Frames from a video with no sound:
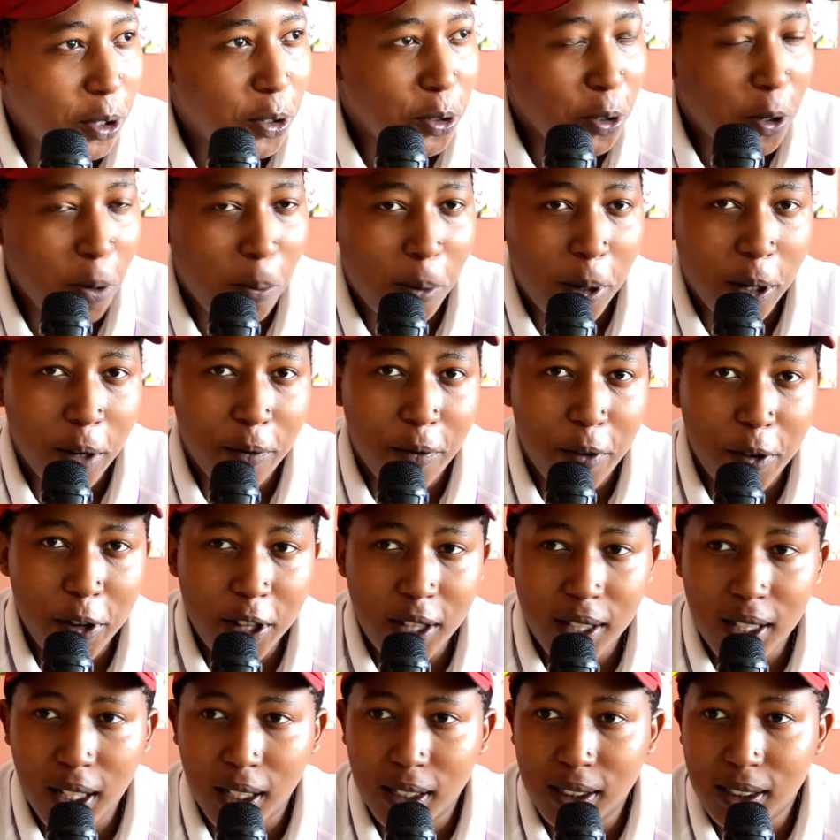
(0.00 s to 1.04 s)
talk about a very
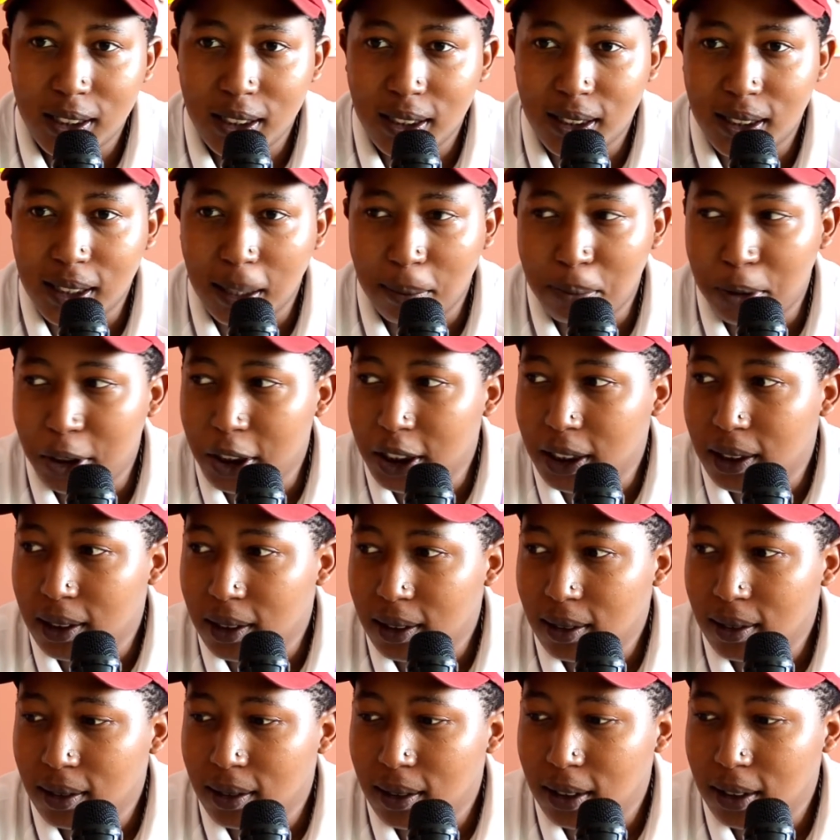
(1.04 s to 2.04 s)
touchy subject.